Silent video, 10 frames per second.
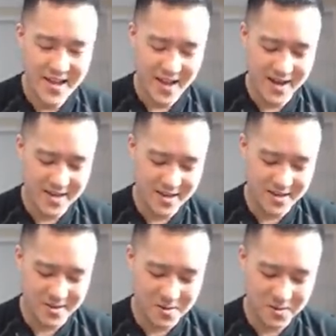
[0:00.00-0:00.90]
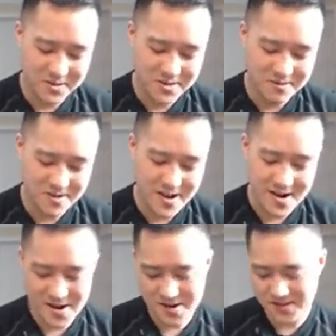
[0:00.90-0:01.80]
any other ultra
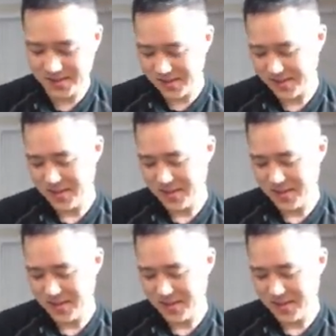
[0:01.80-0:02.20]
rares.